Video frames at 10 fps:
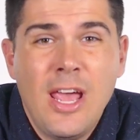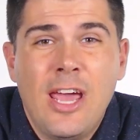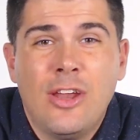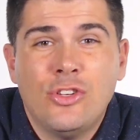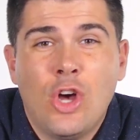
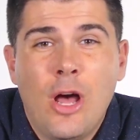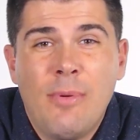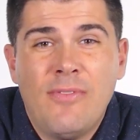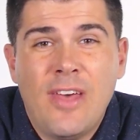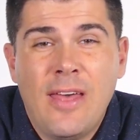And on top
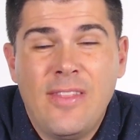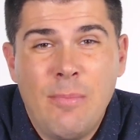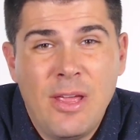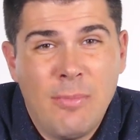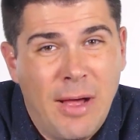of that, they
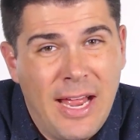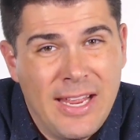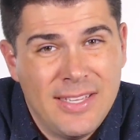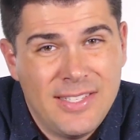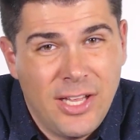make
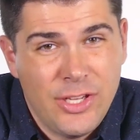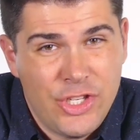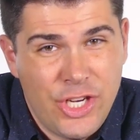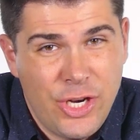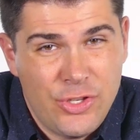buying and selling
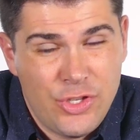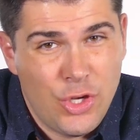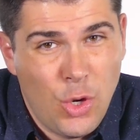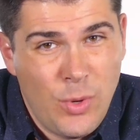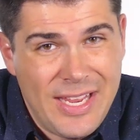shares
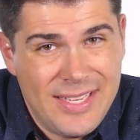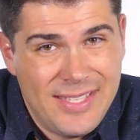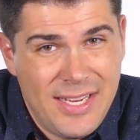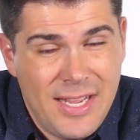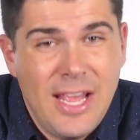so
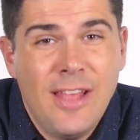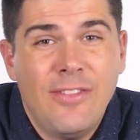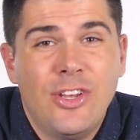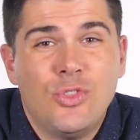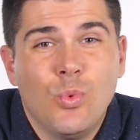easy
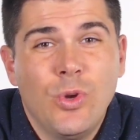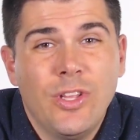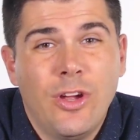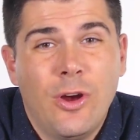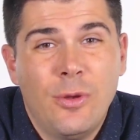that it's
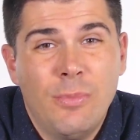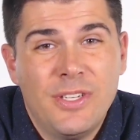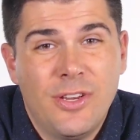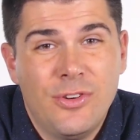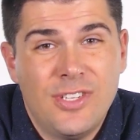really hard to
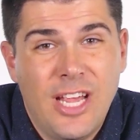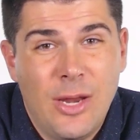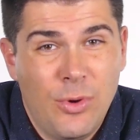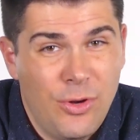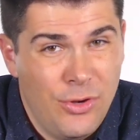misunderstand
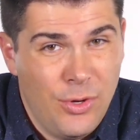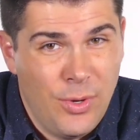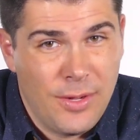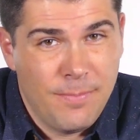what you're doing.